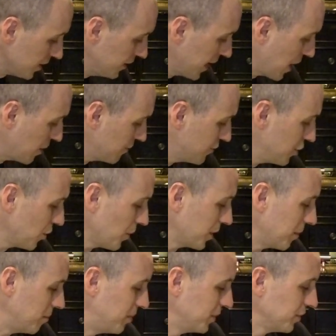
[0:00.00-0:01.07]
Now, if you don't
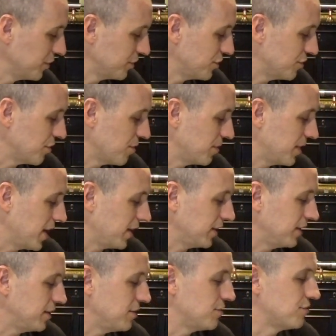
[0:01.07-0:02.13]
want to build your own
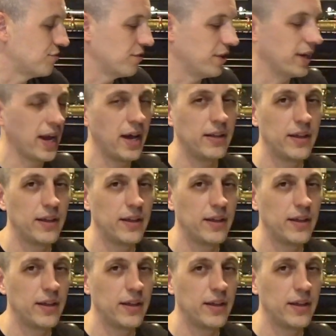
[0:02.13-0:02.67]
LED string